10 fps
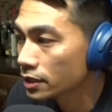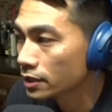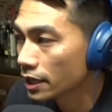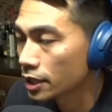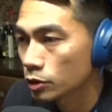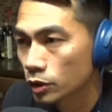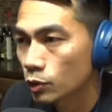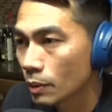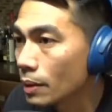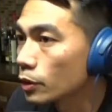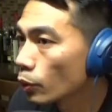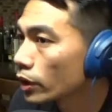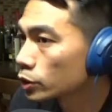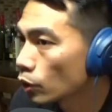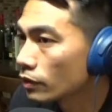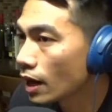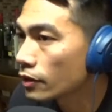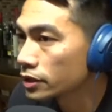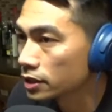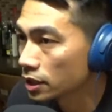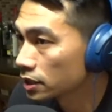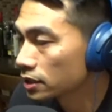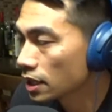And that's the reason why I'm able to work 12 hours is because